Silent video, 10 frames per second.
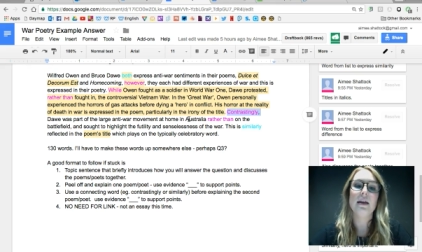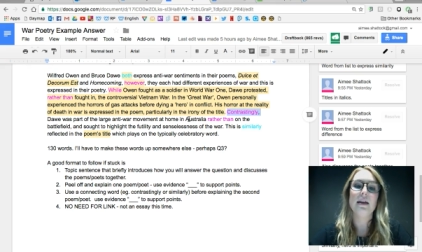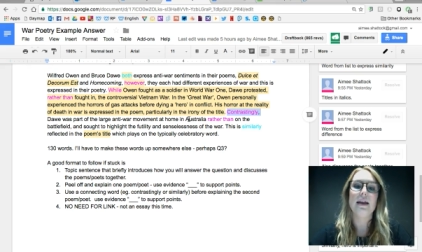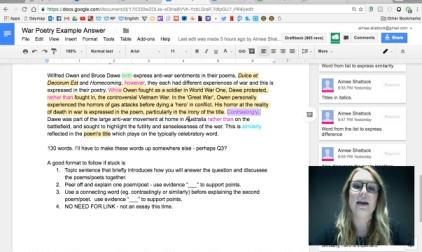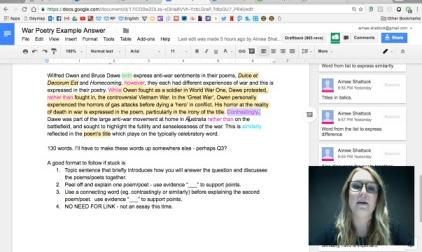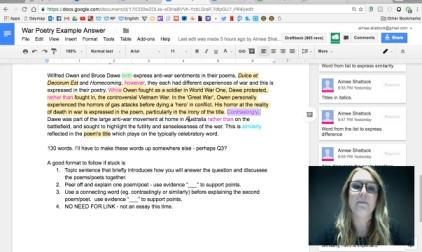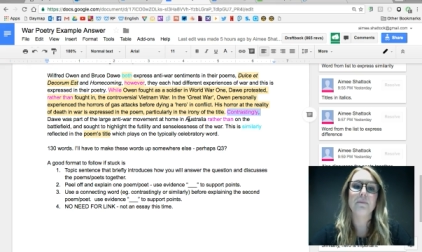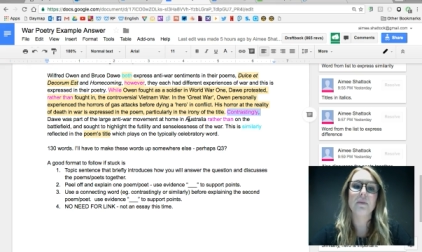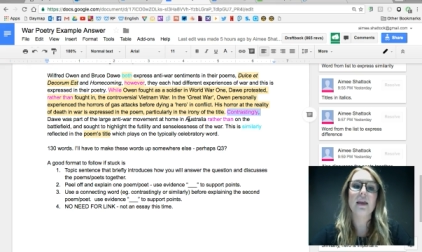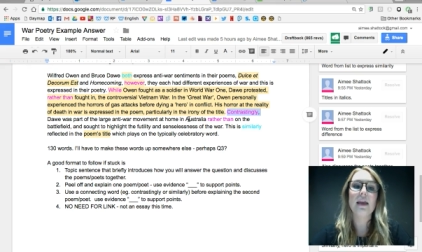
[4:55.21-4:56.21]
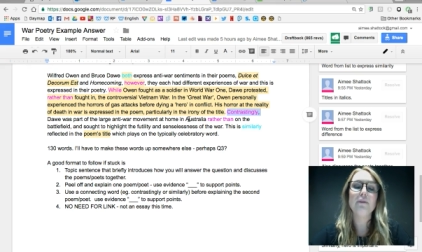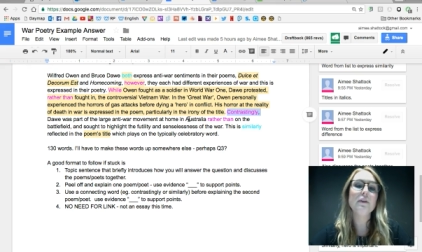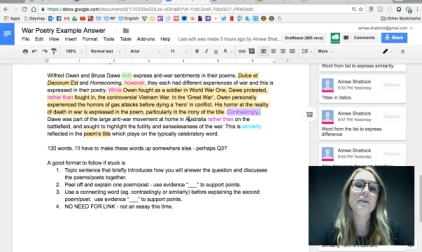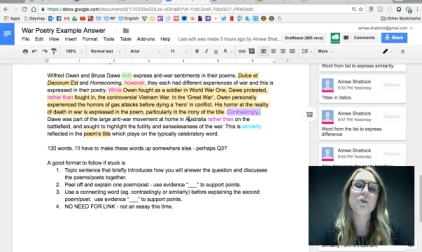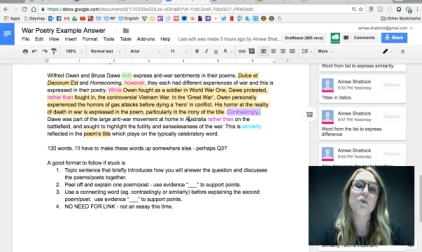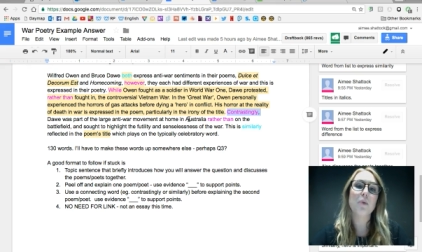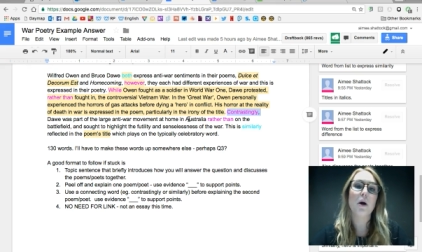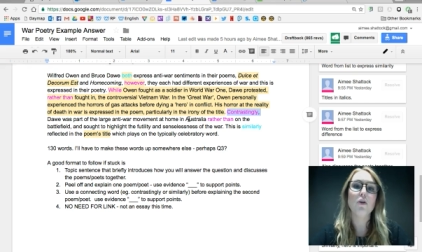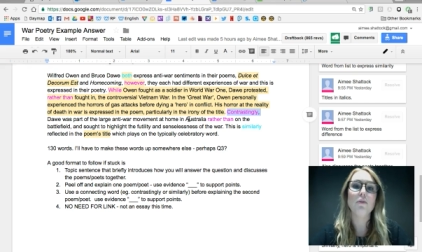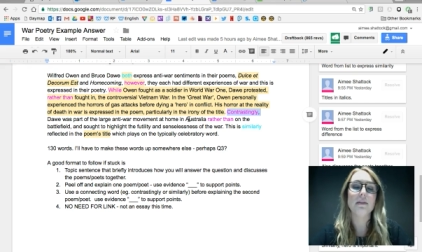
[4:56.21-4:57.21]
Now, every single
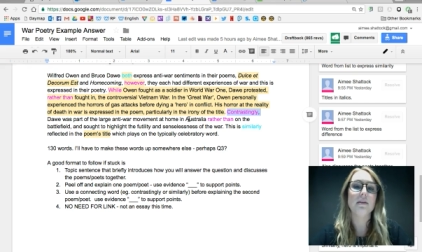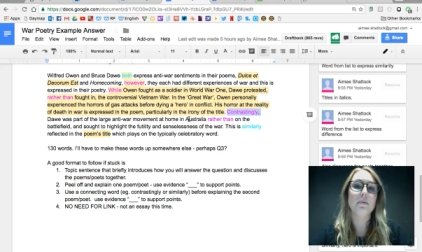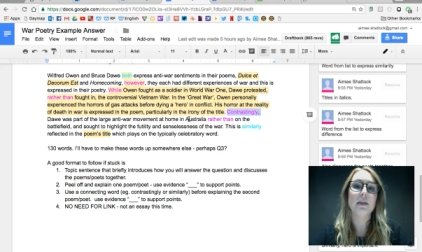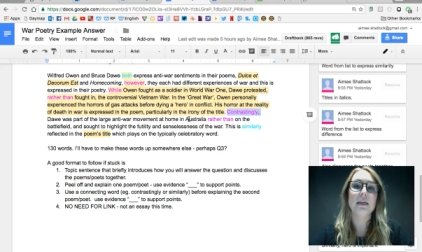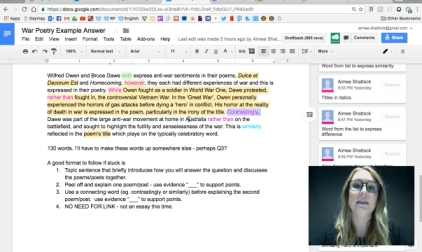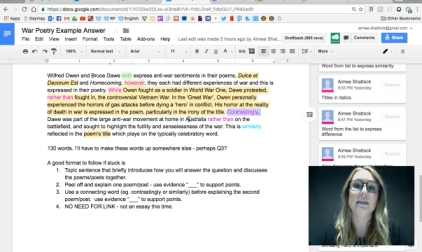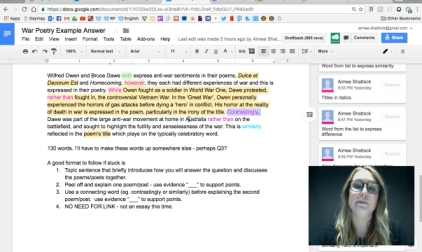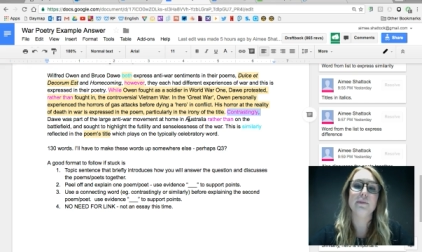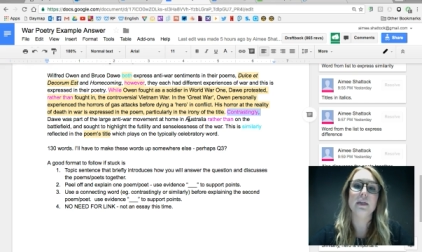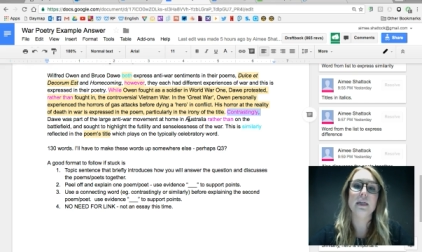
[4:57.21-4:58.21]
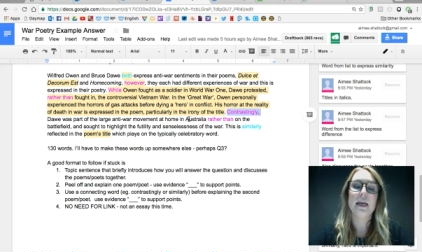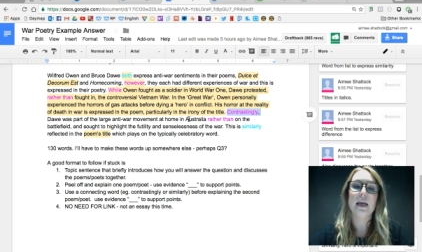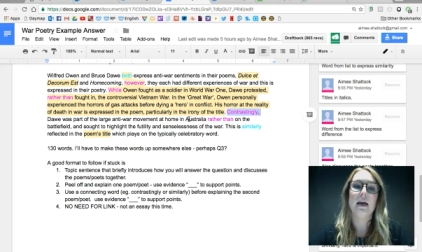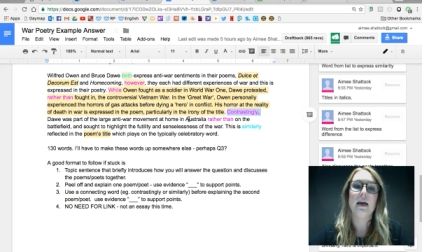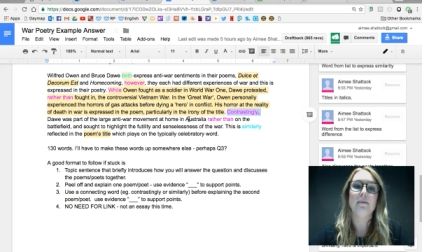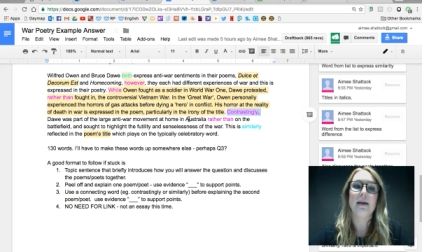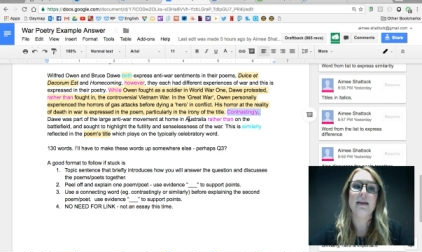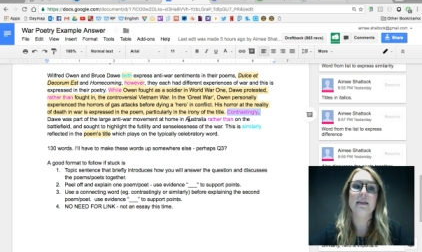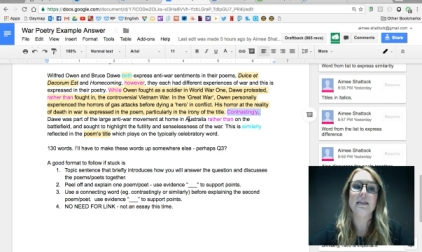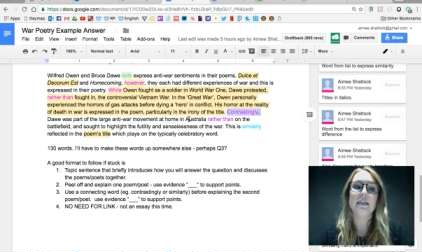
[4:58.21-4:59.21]
poem is completely different,
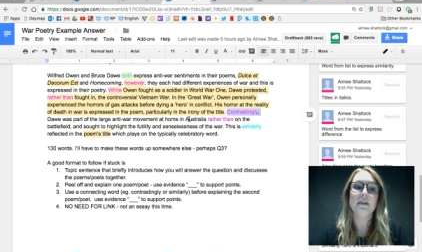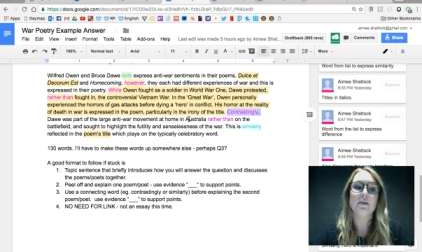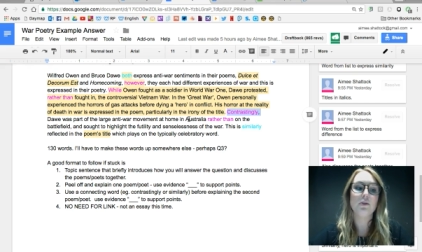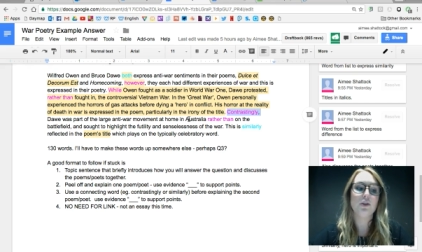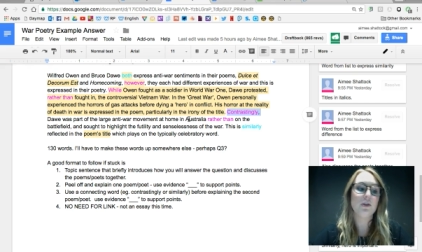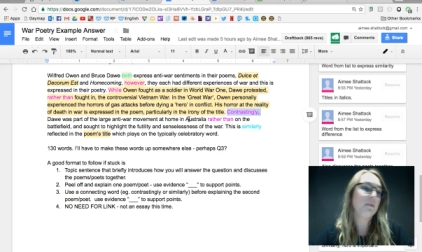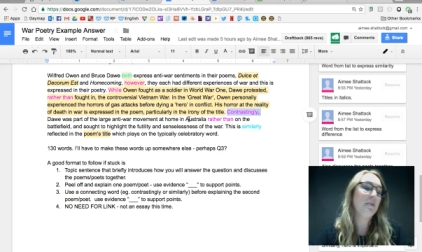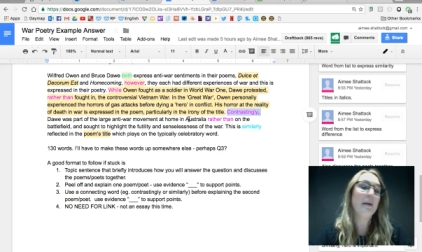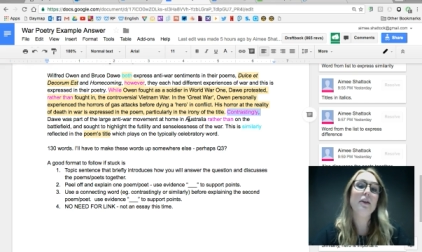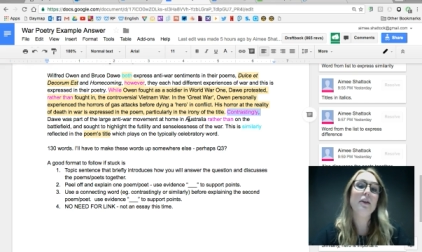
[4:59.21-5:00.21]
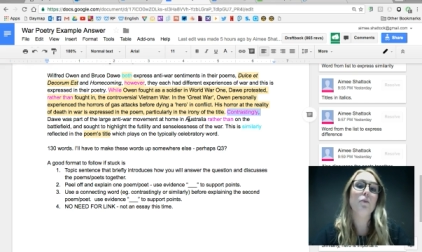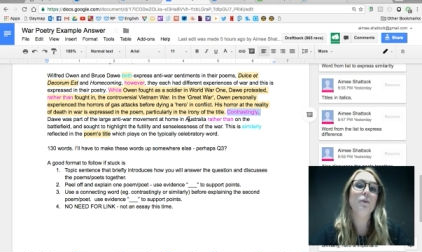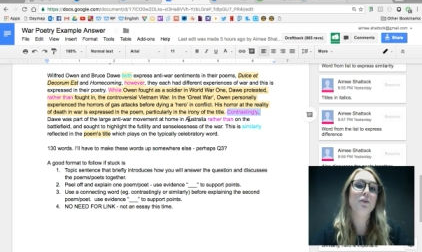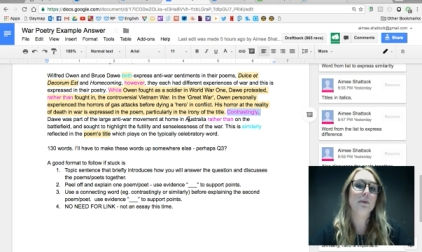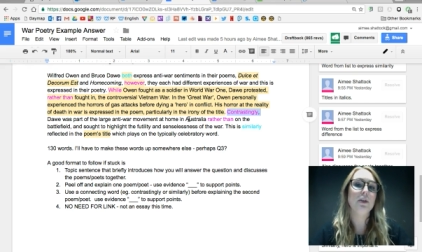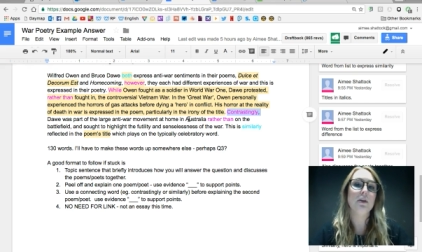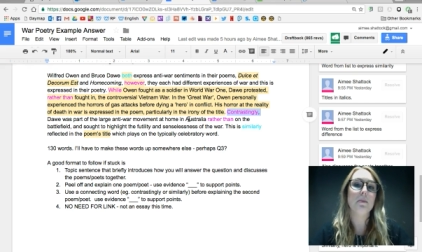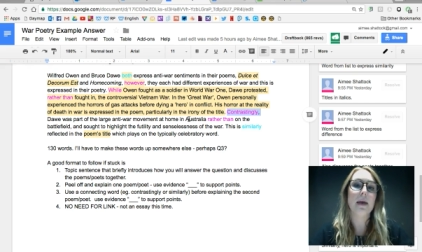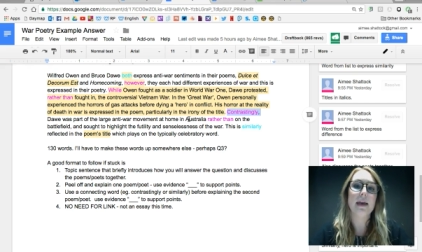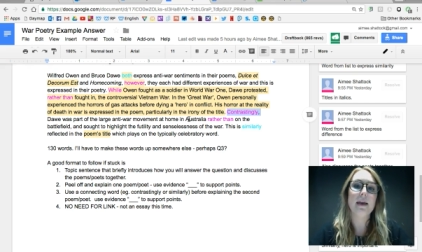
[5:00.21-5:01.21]
and depending on which one you
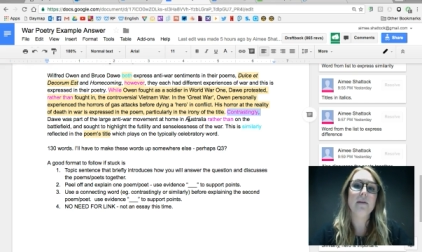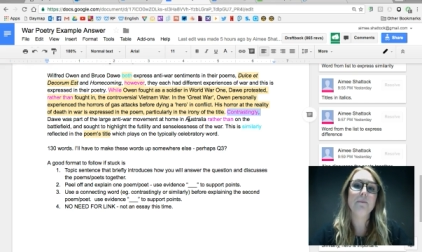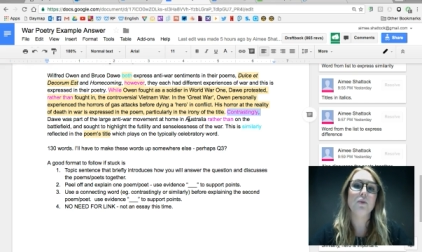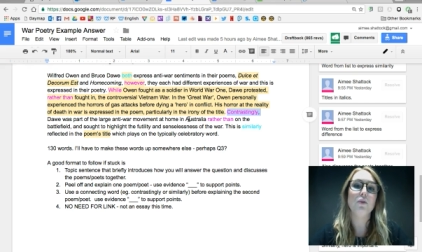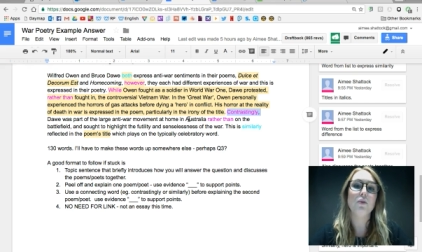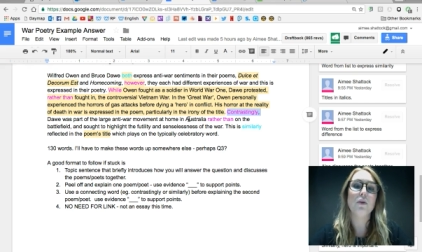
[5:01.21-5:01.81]
compare, your